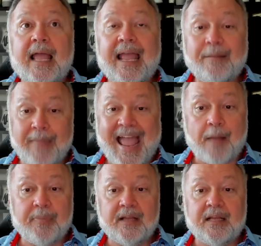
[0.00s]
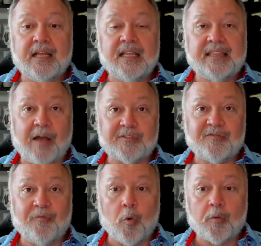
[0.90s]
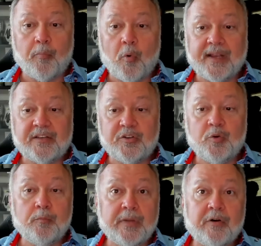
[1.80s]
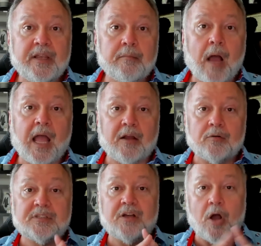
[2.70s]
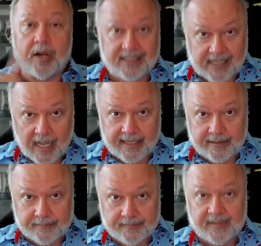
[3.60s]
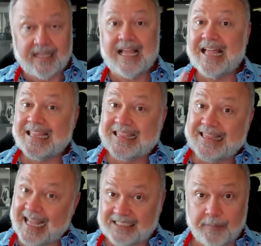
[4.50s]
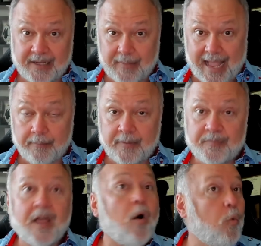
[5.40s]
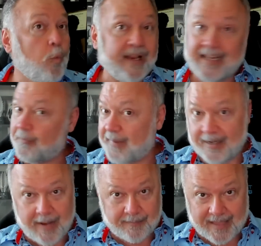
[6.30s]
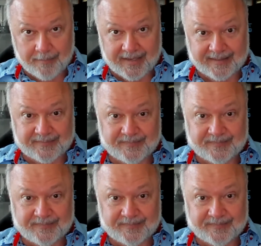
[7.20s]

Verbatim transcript: a map that was 4.2 million miles on a side. That's a big map. We never made a map that big.